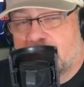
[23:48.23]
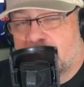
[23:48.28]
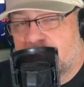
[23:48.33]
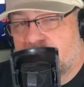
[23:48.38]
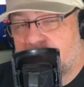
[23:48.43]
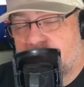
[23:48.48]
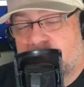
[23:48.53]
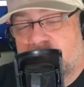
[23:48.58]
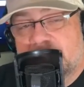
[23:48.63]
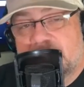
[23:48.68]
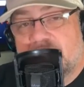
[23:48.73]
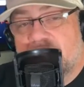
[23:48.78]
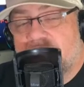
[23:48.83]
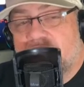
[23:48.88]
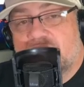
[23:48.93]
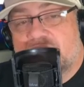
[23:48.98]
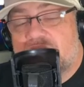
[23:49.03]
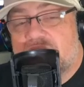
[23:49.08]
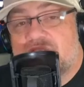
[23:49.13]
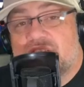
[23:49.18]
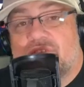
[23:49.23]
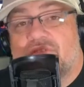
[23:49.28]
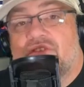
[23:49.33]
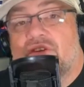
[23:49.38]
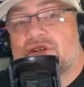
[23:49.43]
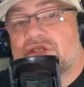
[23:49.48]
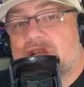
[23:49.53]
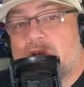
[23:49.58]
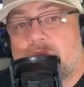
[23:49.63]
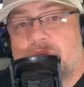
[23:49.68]
This is the
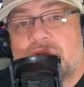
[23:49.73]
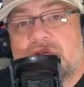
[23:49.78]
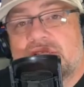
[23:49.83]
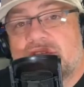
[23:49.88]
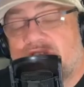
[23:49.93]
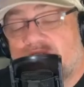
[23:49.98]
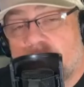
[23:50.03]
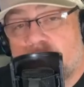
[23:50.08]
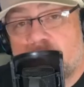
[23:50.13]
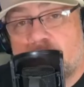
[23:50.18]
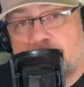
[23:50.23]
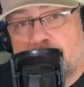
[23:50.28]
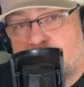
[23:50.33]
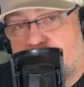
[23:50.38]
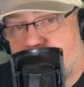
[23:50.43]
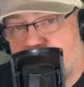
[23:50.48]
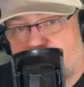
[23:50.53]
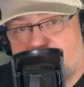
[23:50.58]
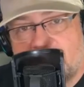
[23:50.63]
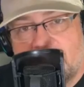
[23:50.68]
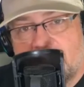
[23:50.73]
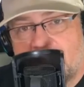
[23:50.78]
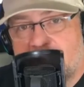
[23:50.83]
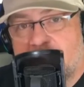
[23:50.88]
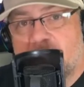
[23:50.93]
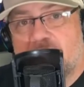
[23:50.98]
first time he's ever been a part of it.